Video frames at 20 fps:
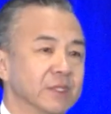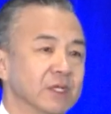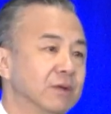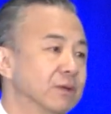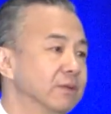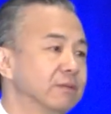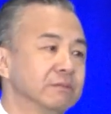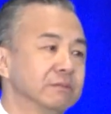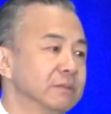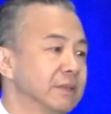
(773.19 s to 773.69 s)

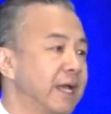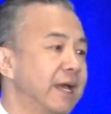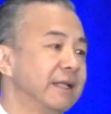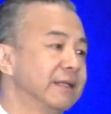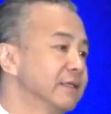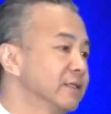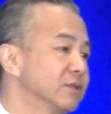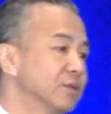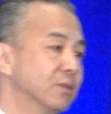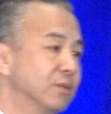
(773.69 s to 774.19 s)
oh,
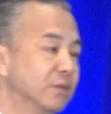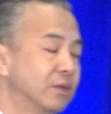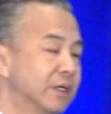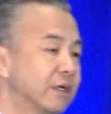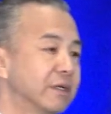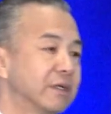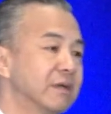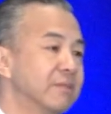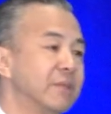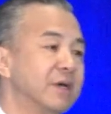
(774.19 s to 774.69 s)
Alex,
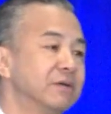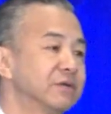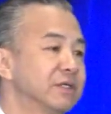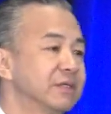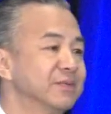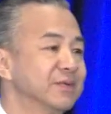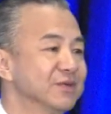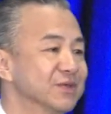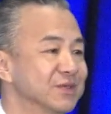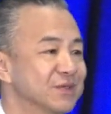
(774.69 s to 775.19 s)
what are the
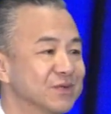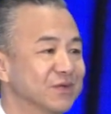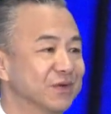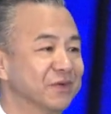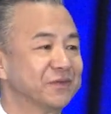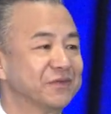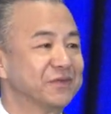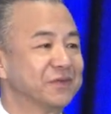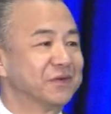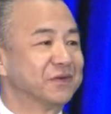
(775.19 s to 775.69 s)
multiples
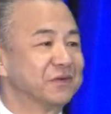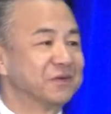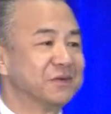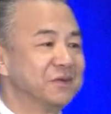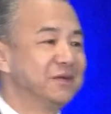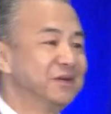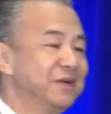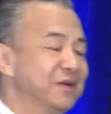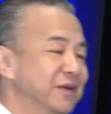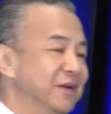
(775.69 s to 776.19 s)
going for,
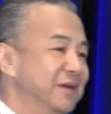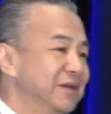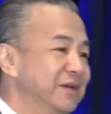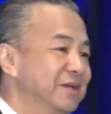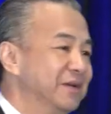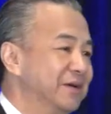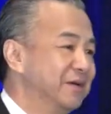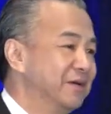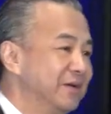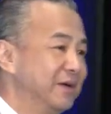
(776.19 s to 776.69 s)
you know,